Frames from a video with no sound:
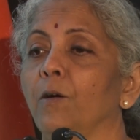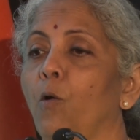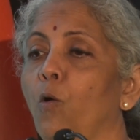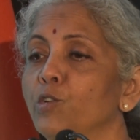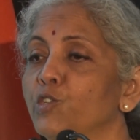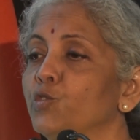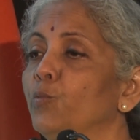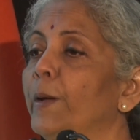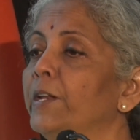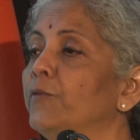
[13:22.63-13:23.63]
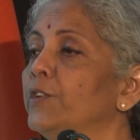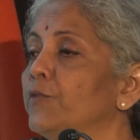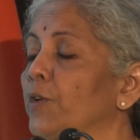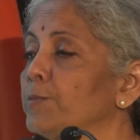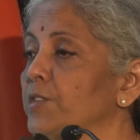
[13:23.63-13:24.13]
also benefit
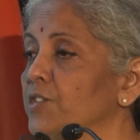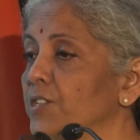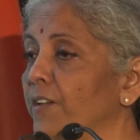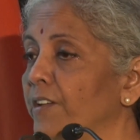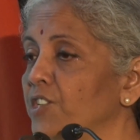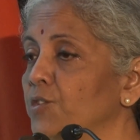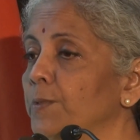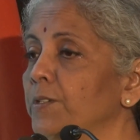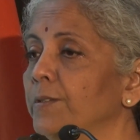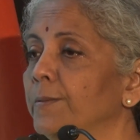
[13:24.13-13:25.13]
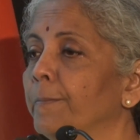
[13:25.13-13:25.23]
from such an arrangement?